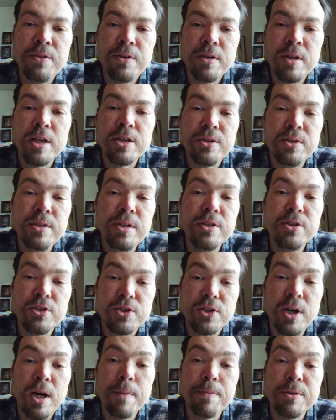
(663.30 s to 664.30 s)
and they're like, you need to
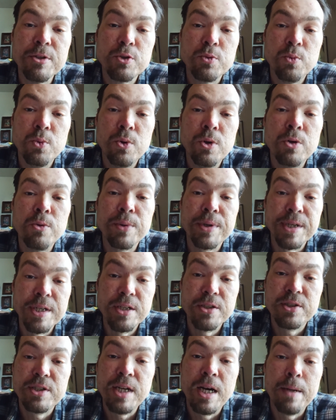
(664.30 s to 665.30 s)
stop this war. We're going
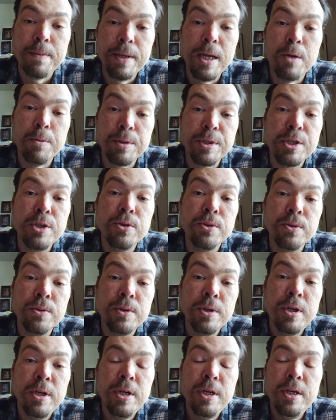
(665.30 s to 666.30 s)
to stop helping you.
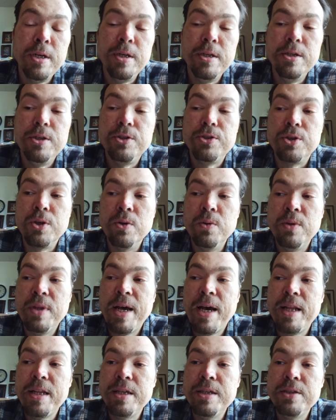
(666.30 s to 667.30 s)
So
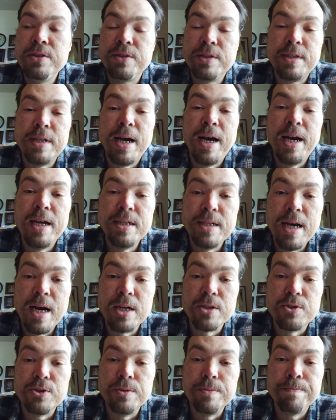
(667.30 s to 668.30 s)
that is the Dahaya
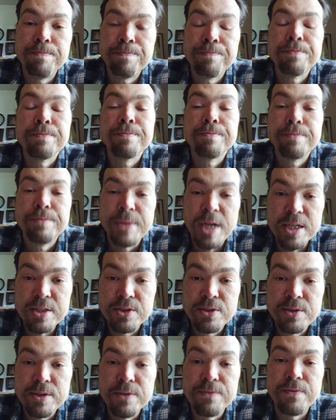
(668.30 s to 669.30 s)
doctrine.
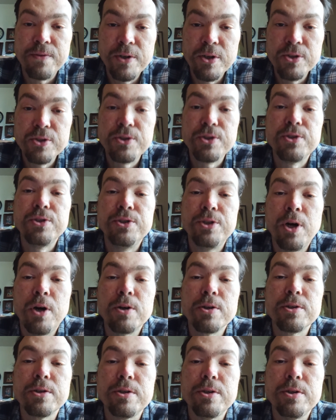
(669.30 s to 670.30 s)
That's the first
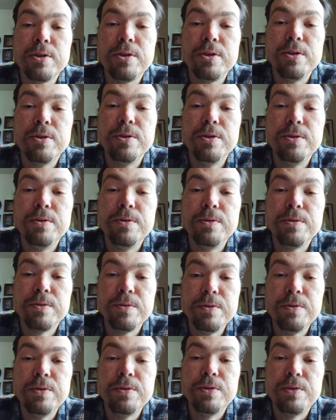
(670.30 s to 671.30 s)
dark,
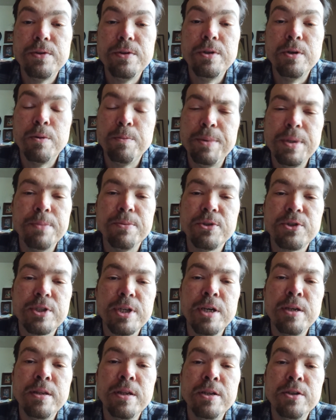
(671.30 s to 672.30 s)
people
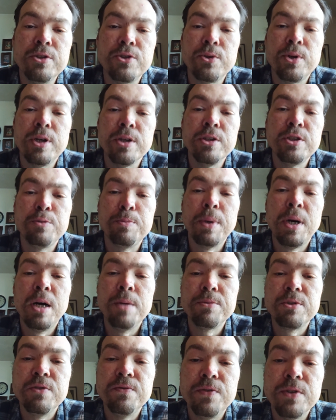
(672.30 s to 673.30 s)
say that Israelis
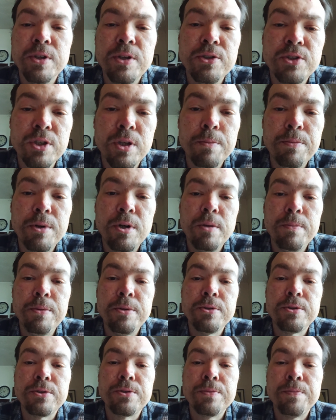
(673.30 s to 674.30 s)
bomb civilians on
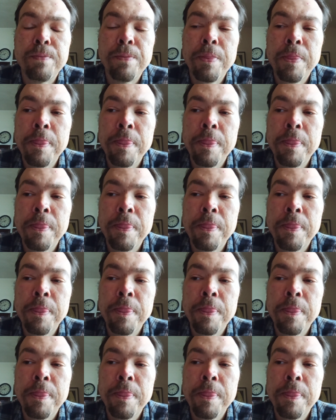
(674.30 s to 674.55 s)
purpose.